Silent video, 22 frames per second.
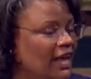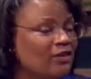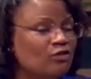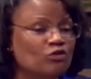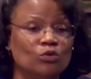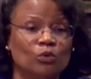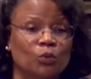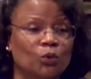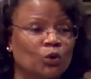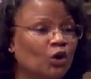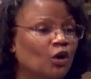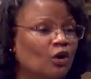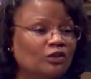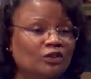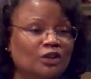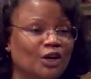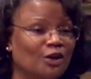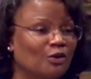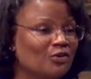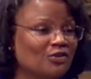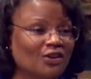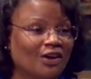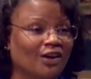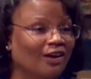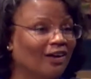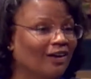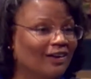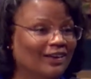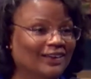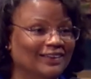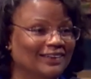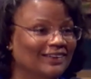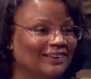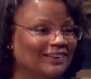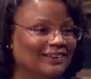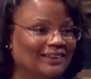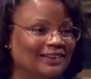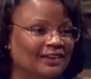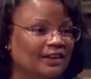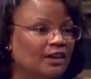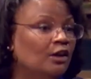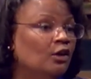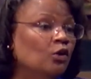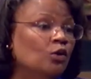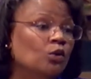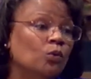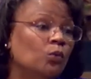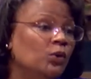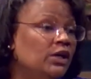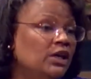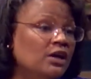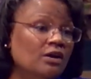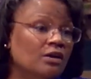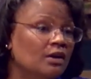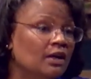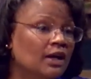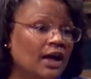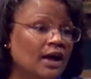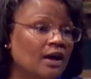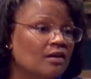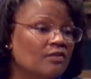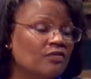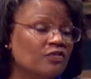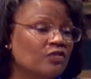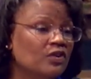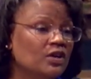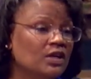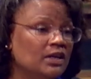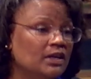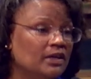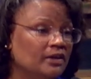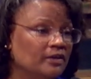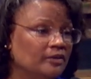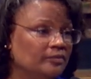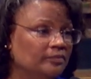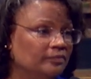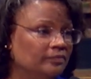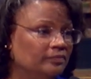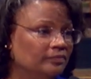as the world goes on. We are not free.